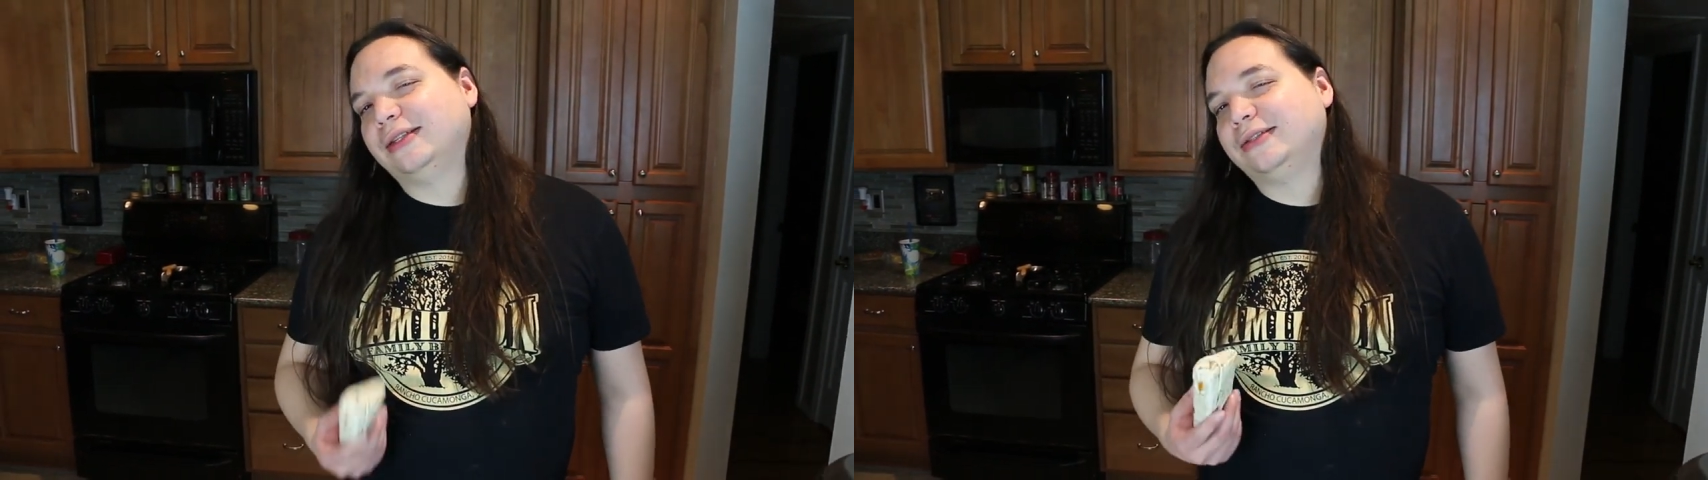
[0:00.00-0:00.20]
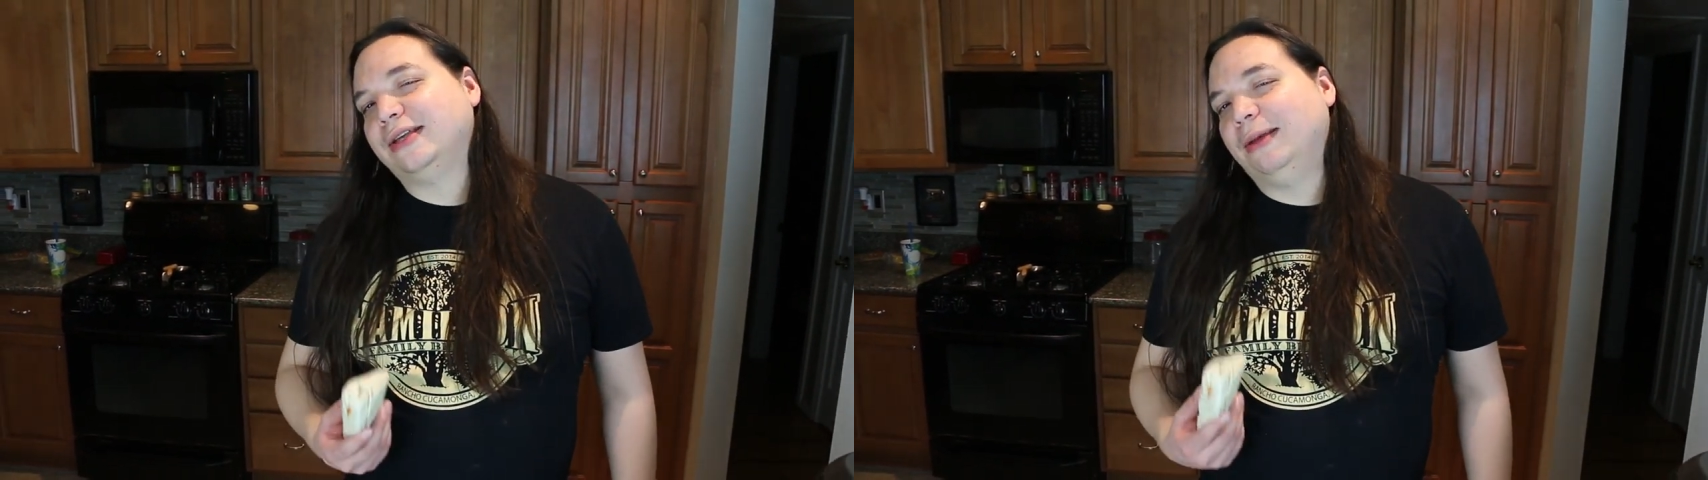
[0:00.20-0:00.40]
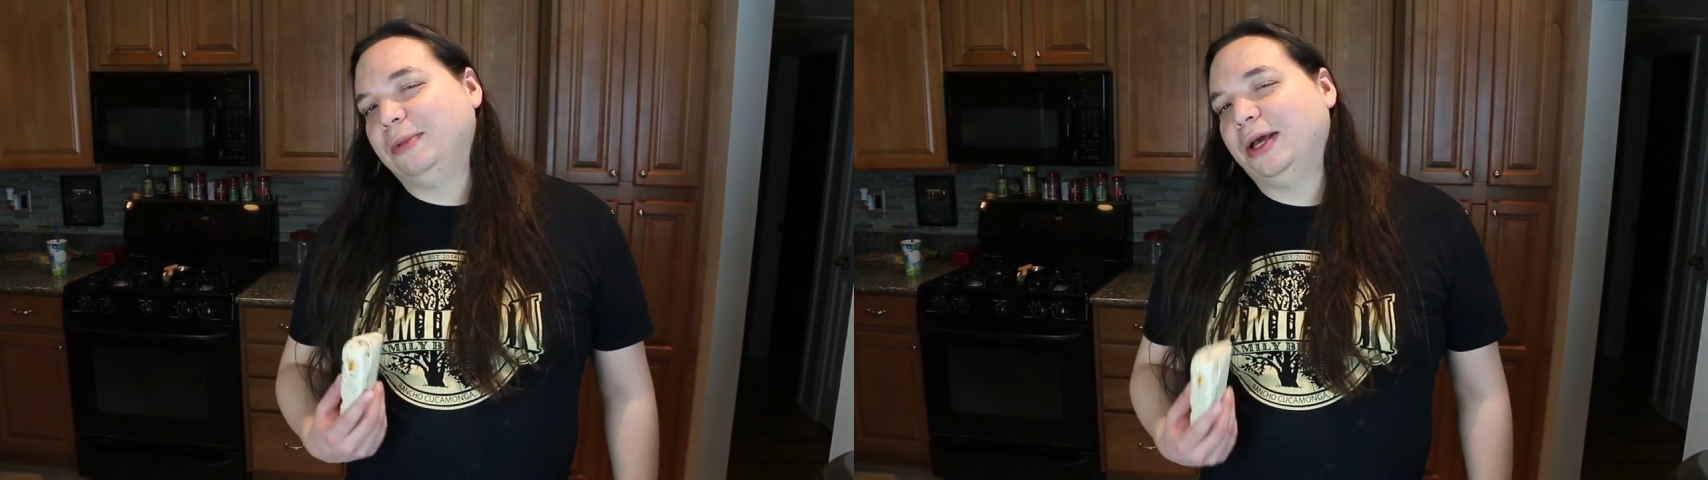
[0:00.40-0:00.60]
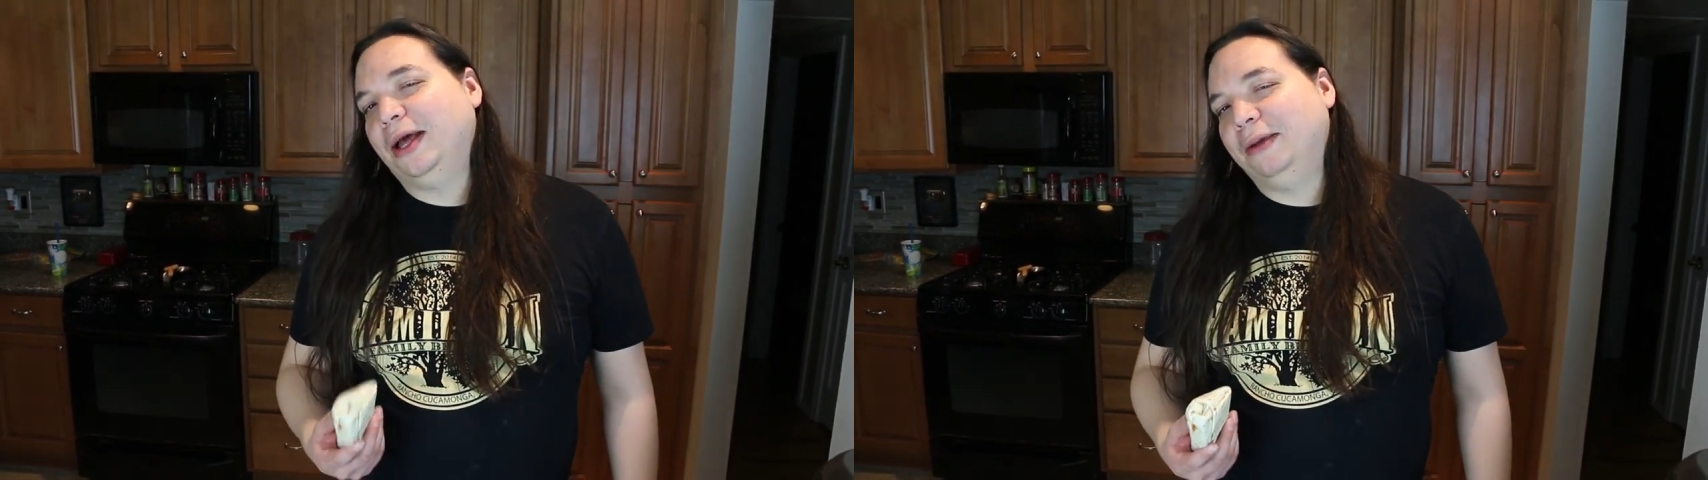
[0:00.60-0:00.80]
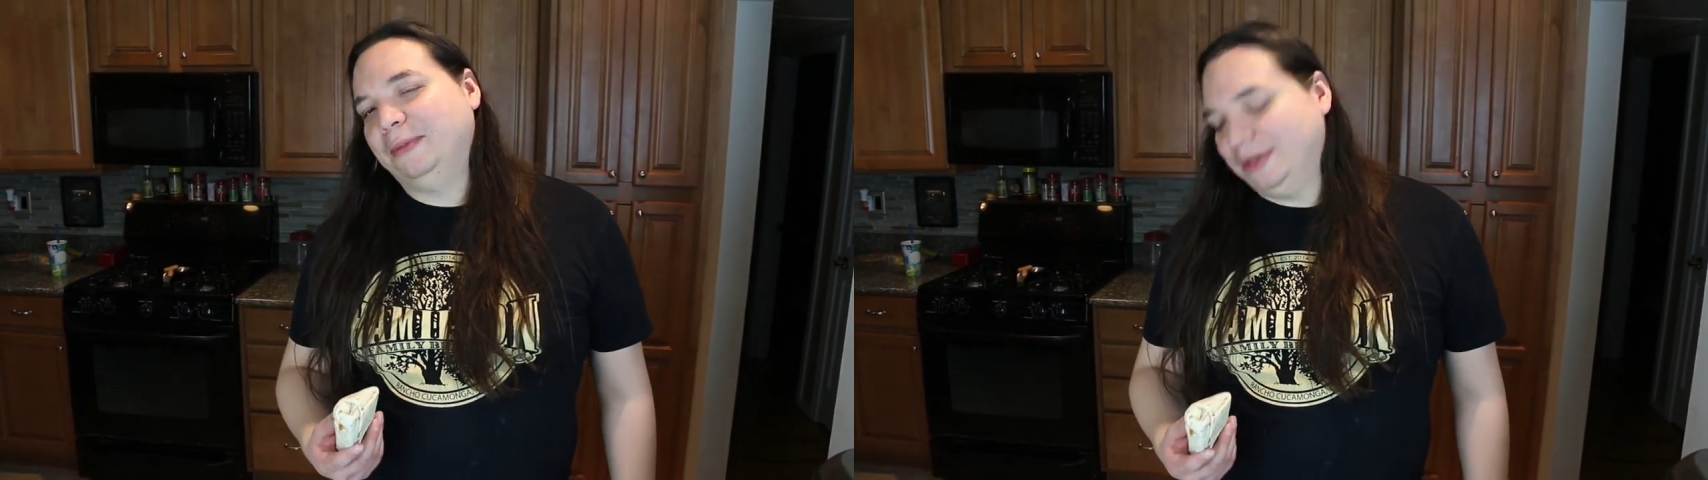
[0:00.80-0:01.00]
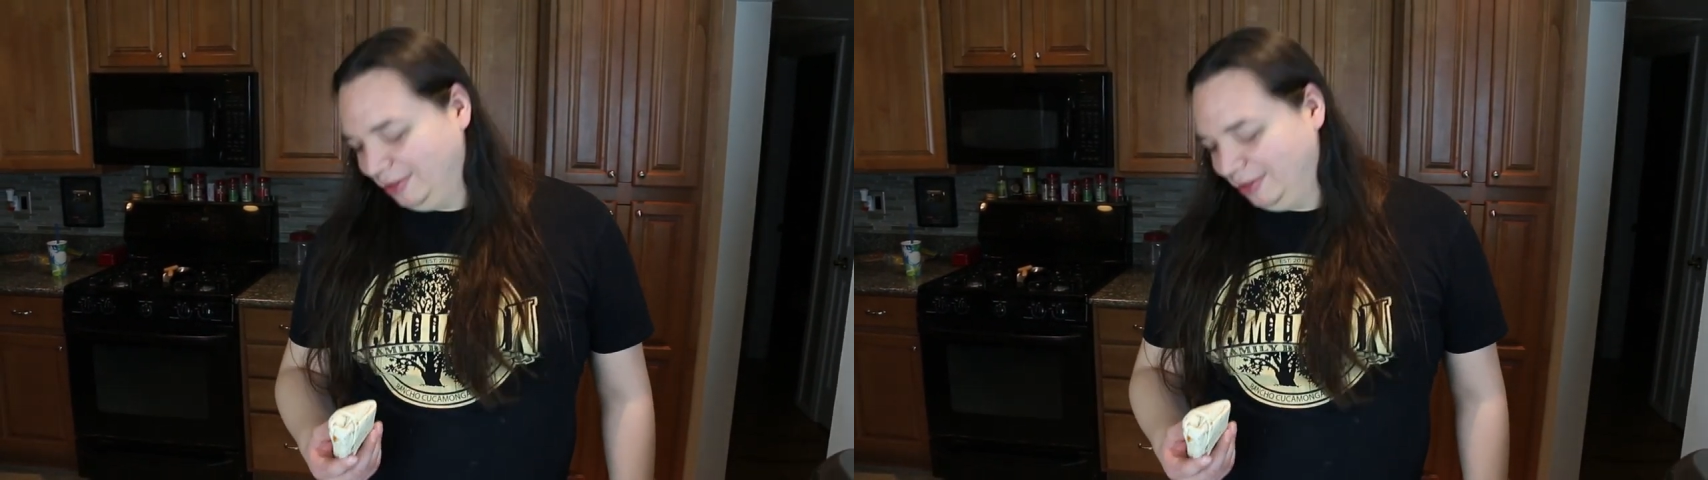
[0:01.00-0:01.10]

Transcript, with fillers: at the same time.